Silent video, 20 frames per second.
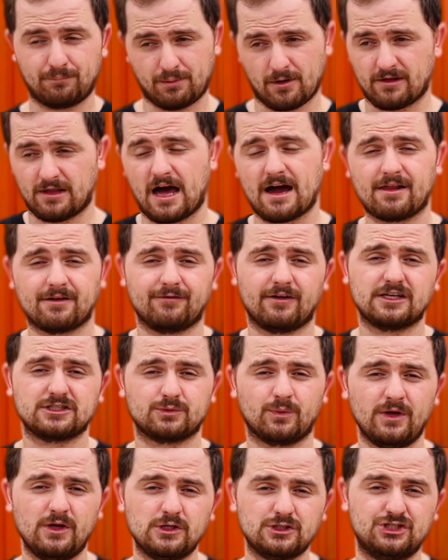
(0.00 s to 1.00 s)
a lot of us
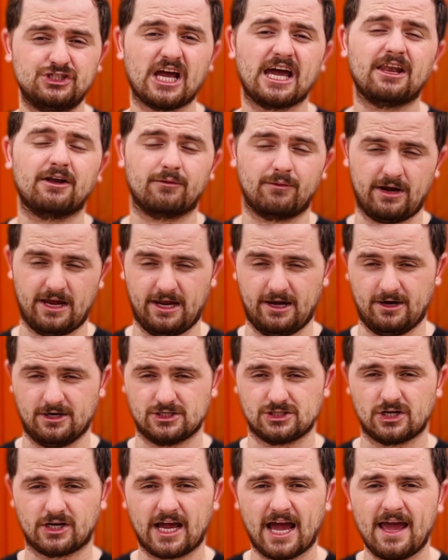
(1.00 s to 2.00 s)
we use
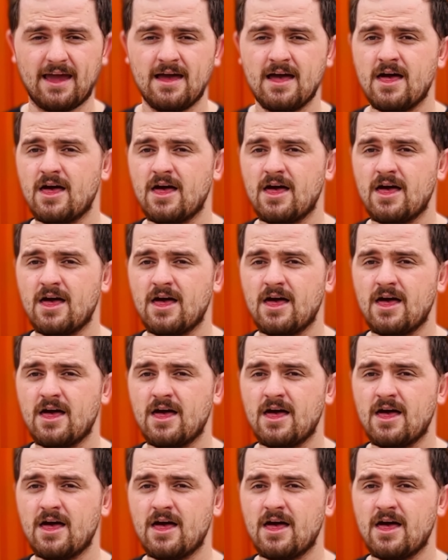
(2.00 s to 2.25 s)
generators okay